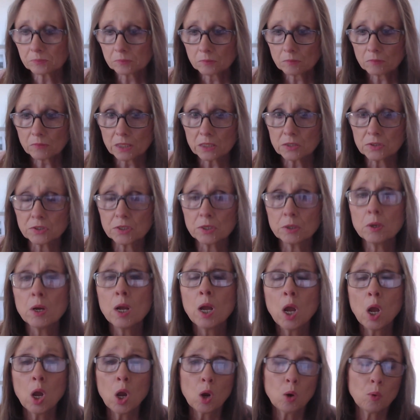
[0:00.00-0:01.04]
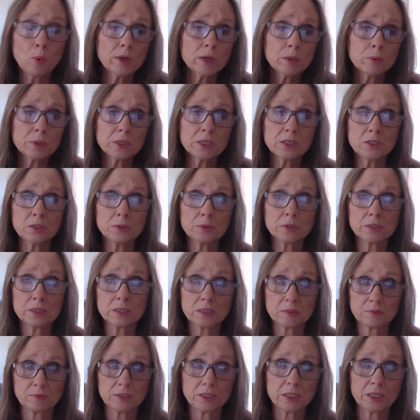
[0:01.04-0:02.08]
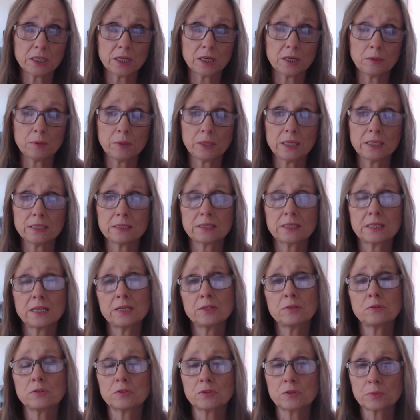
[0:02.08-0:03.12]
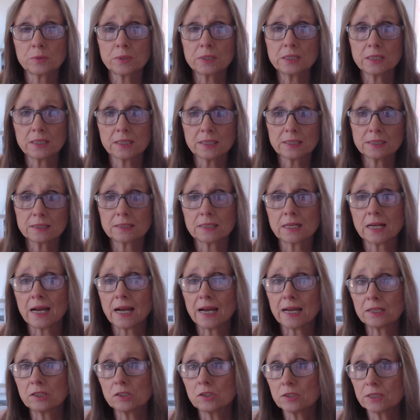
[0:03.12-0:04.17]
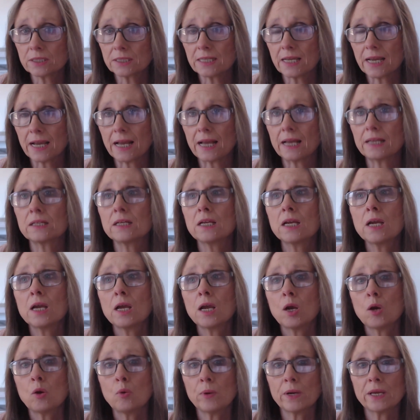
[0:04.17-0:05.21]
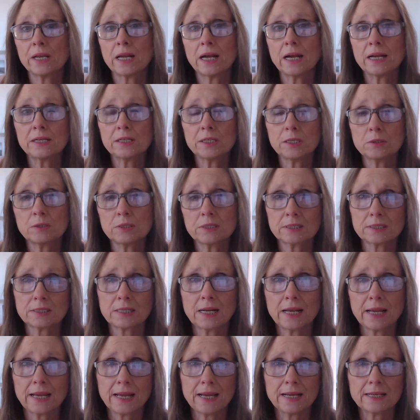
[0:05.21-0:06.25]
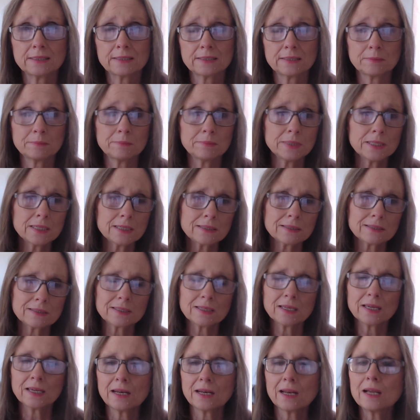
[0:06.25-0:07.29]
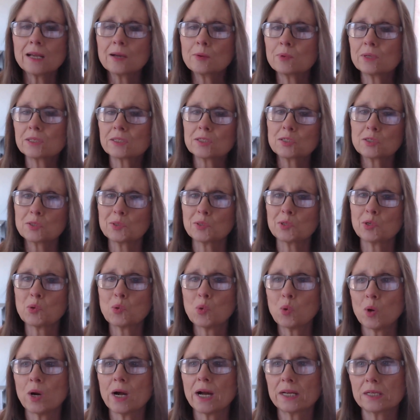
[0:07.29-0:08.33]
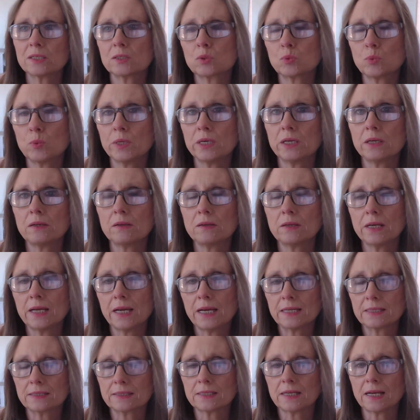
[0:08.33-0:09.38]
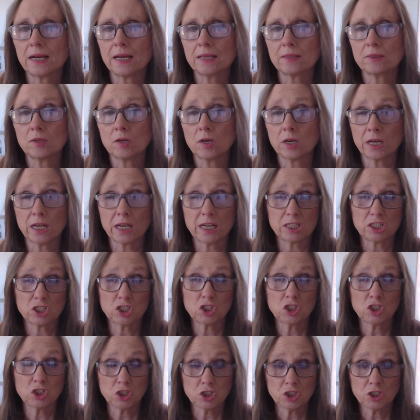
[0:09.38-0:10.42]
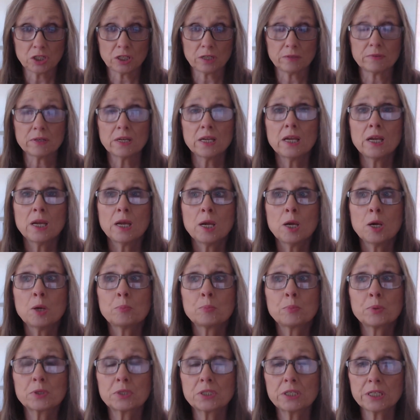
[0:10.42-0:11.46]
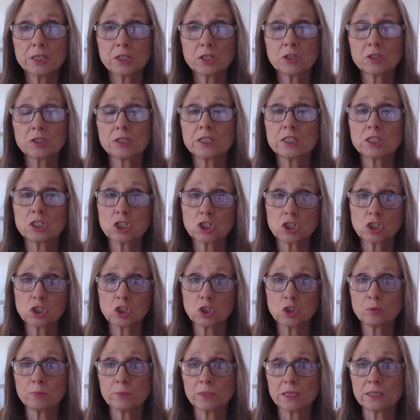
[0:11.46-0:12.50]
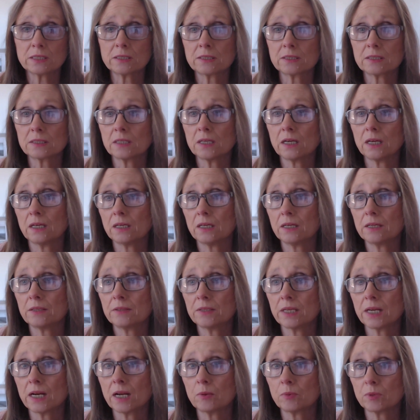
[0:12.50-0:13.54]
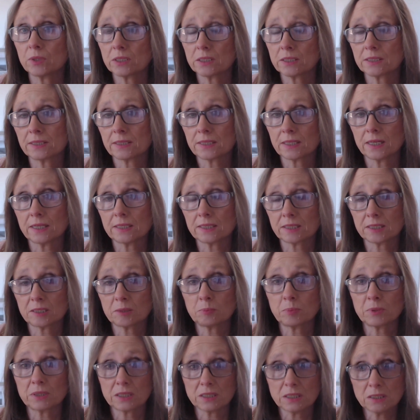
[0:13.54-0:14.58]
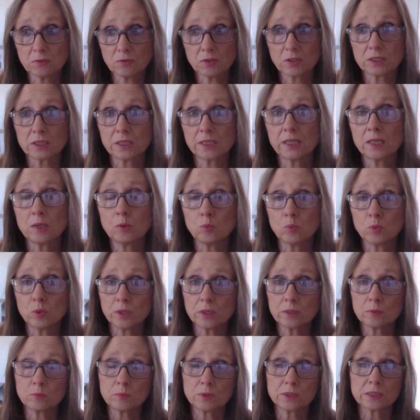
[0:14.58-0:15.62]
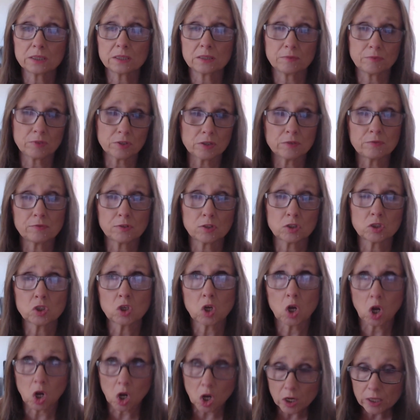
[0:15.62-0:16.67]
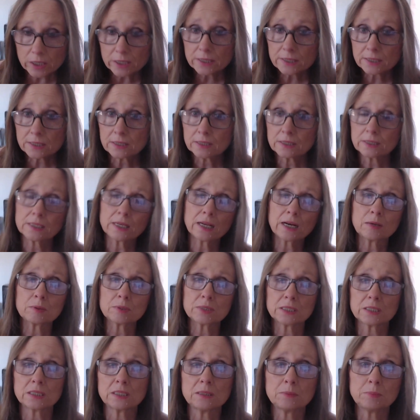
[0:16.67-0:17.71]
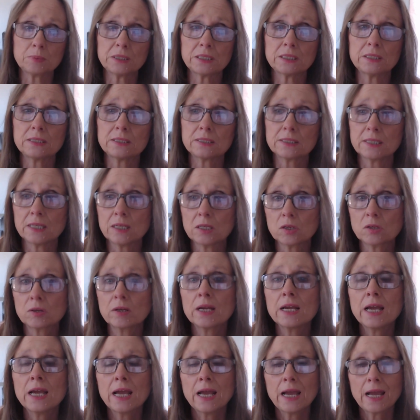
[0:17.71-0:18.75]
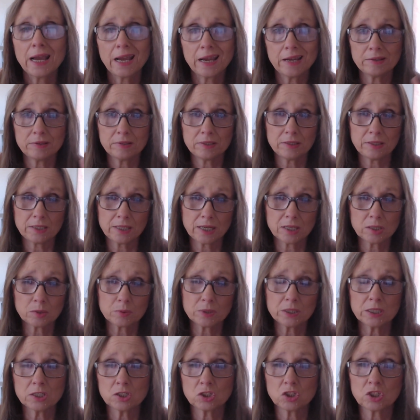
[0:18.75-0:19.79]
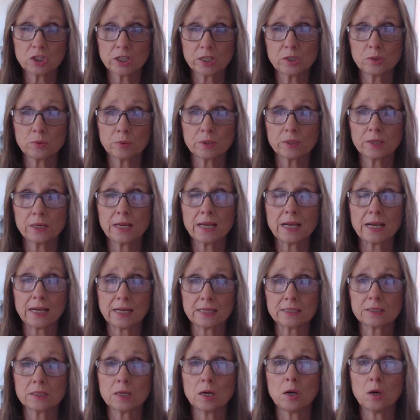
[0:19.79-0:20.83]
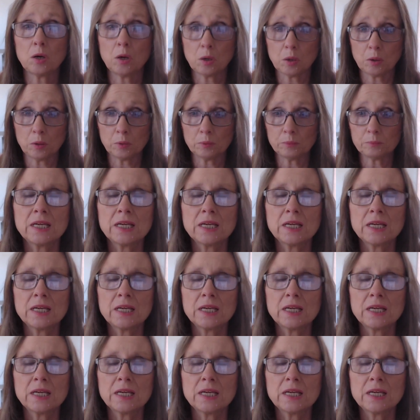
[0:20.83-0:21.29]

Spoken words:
So what I want to do in this video is tell you the three things that I looked at when I noticed that I had some months that wasn't doing quite as well as I thought I should have. Particularly 2 months that I want to discuss specifically. One was the very first August that I was a TPT seller, and then the other one is January as a whole.